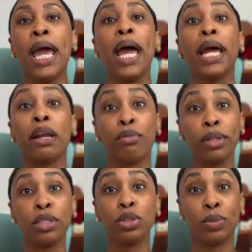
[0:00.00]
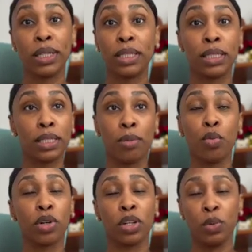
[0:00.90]
And I really just wanted to stop
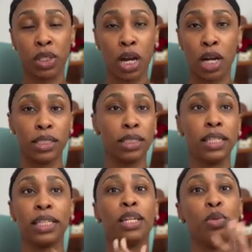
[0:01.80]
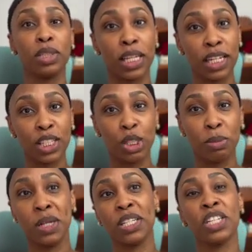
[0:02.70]
working with the cotton. Like it was getting too
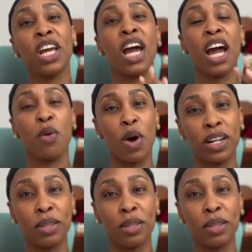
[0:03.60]
much. I wanted the